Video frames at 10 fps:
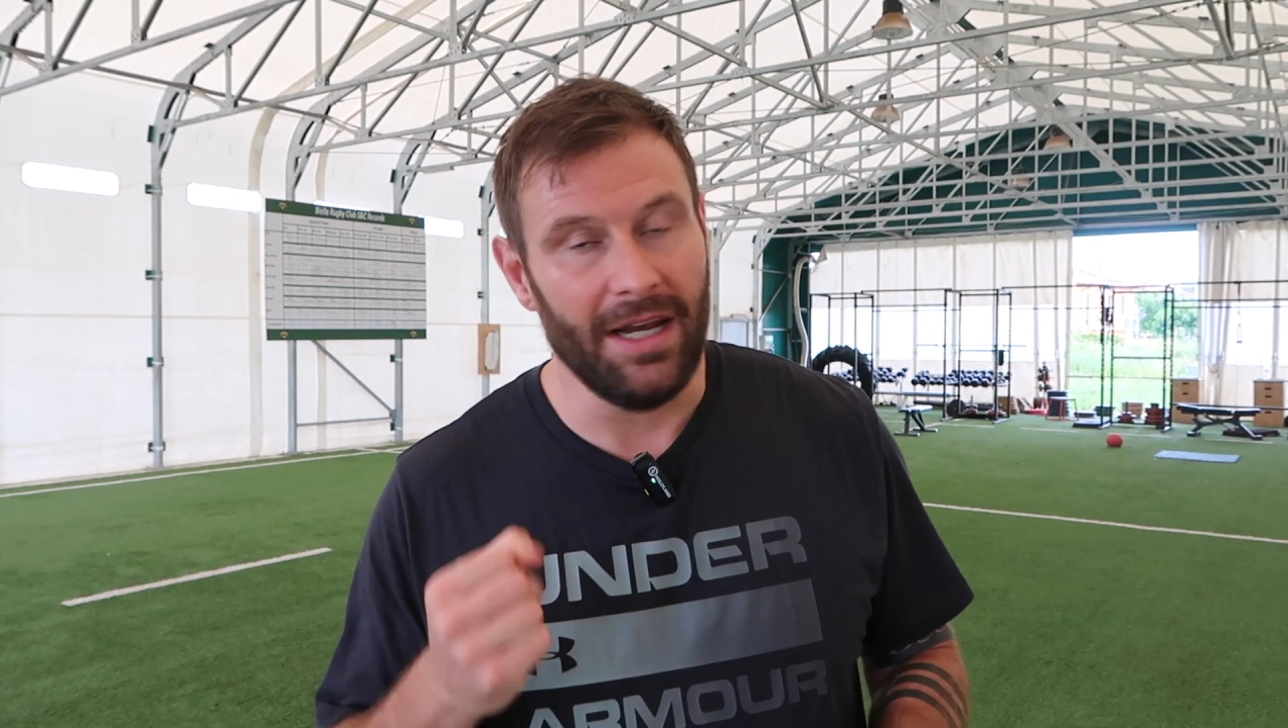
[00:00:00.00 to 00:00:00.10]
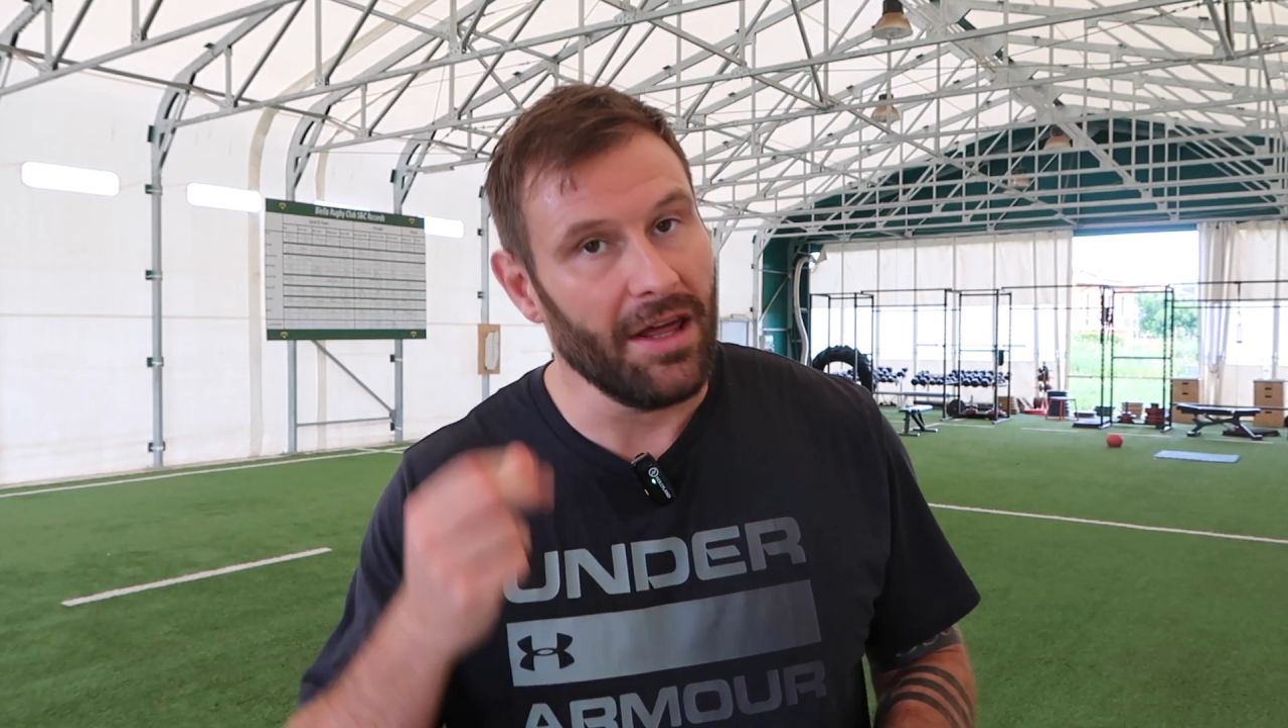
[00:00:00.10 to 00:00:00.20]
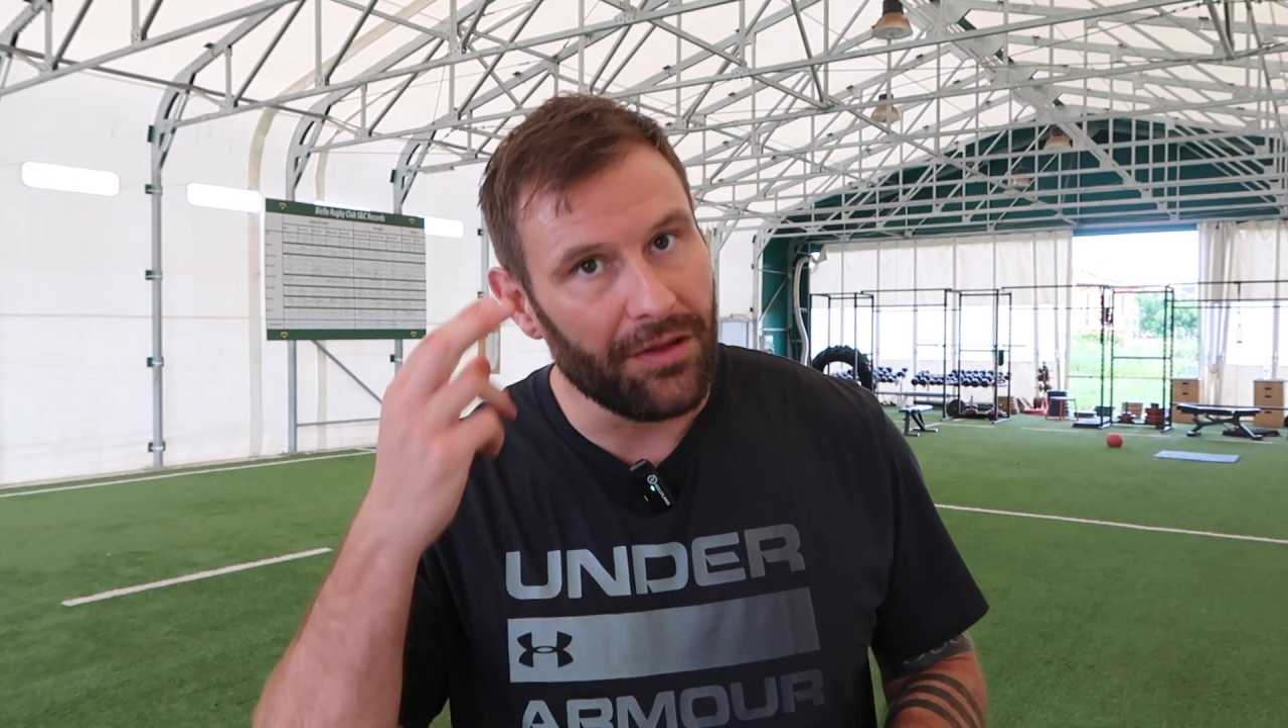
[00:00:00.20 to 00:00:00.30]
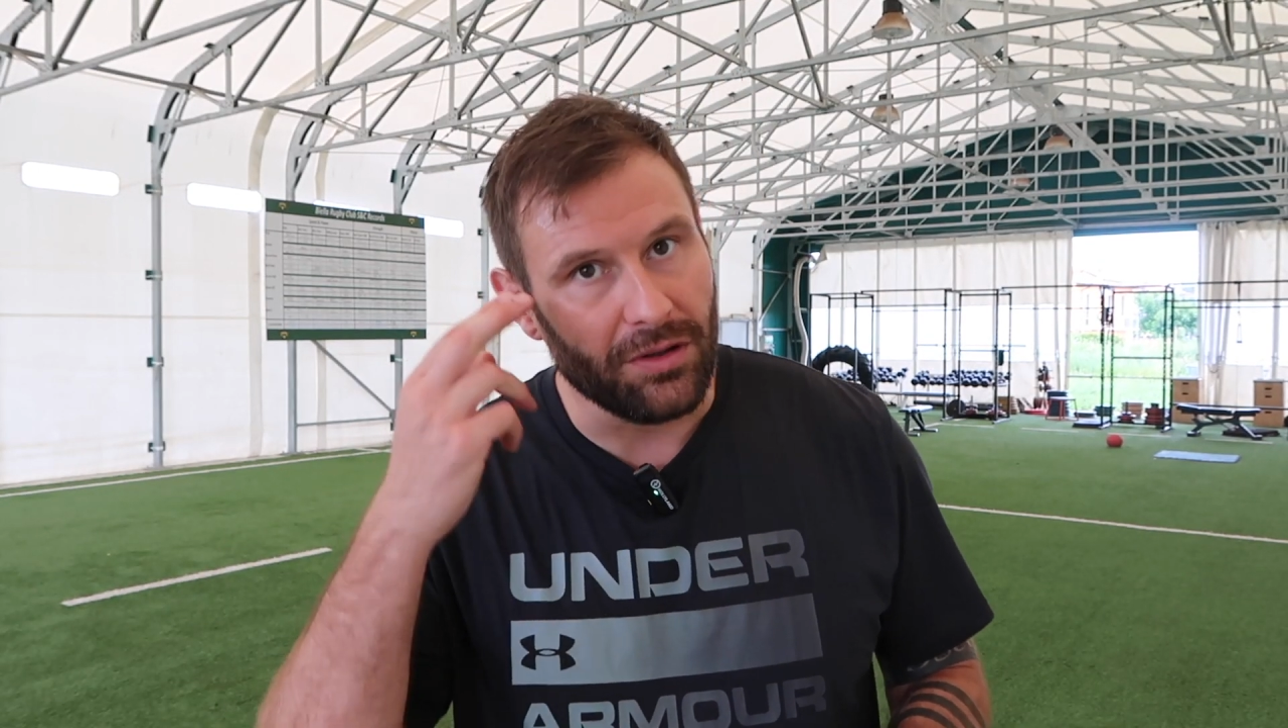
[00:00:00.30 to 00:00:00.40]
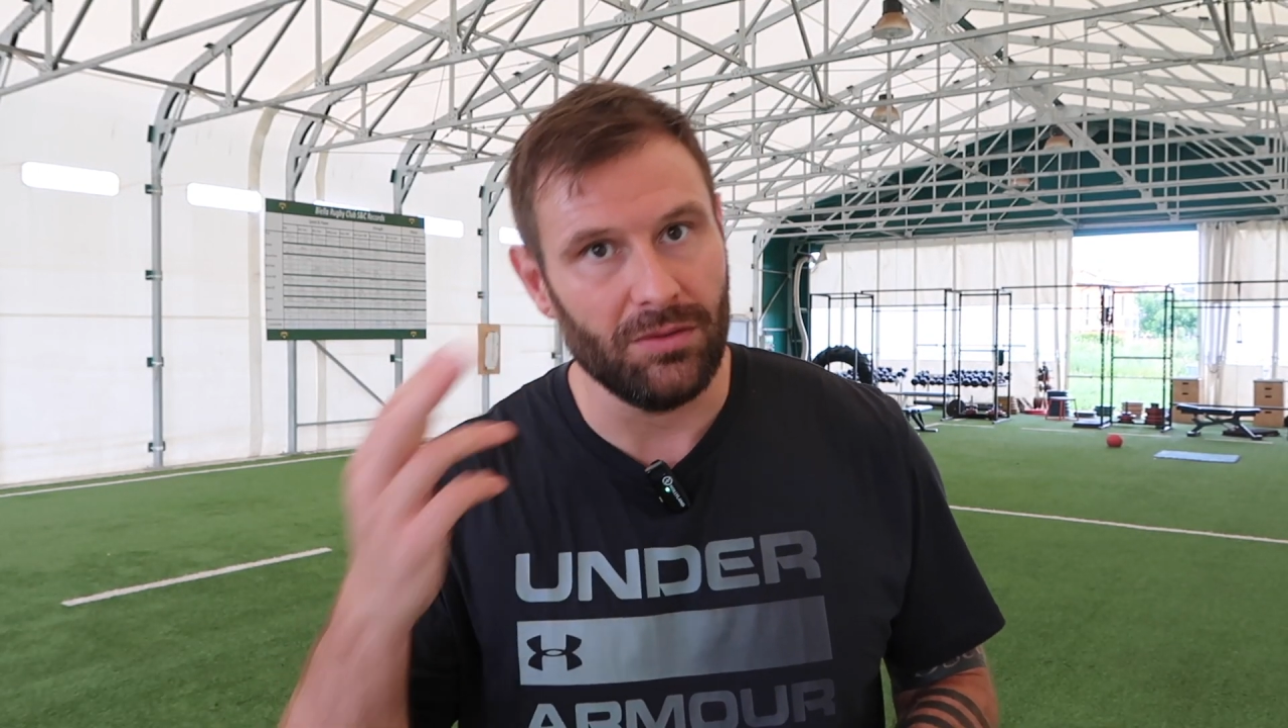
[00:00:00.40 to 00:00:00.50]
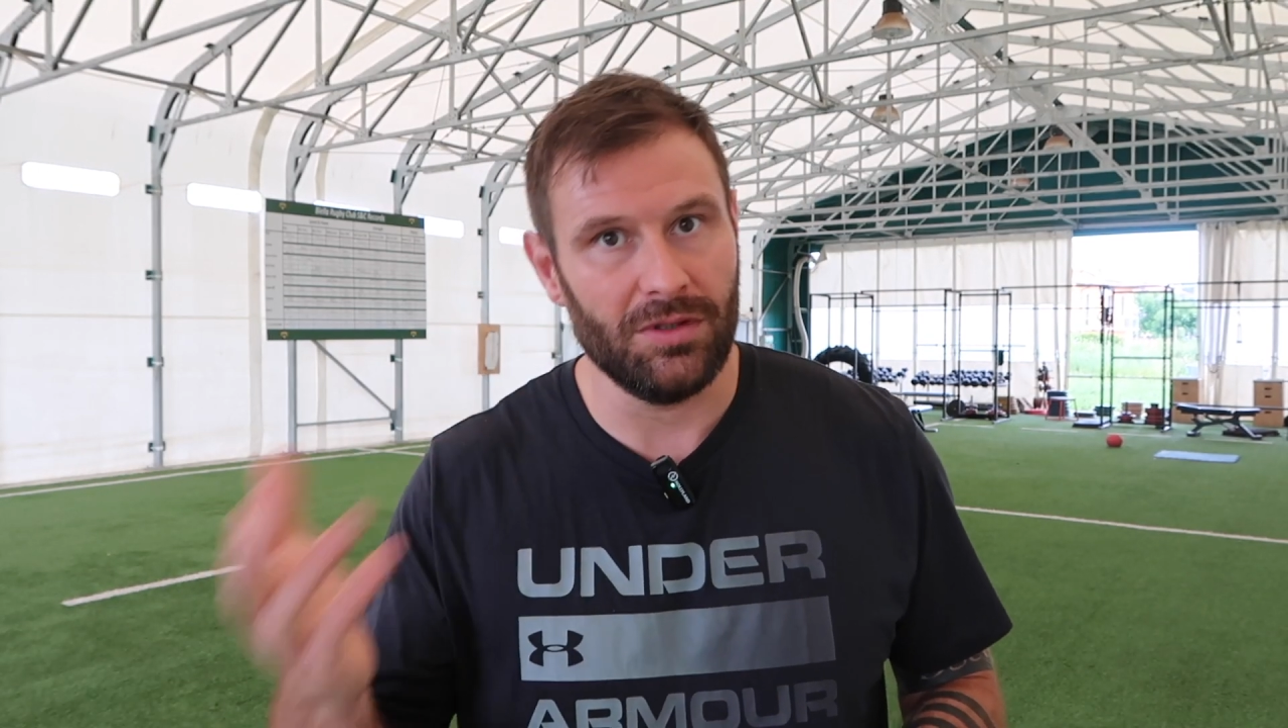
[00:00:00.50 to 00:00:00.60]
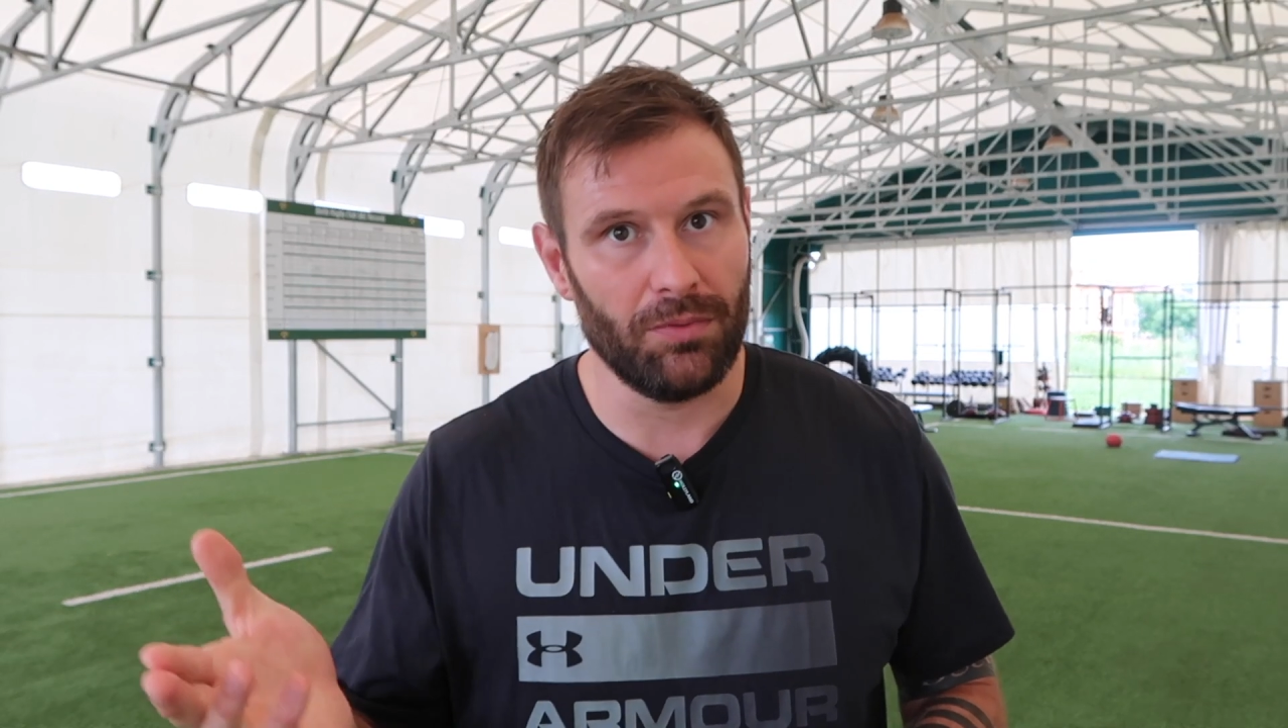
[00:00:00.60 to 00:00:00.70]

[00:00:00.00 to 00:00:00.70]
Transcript: and I thought it was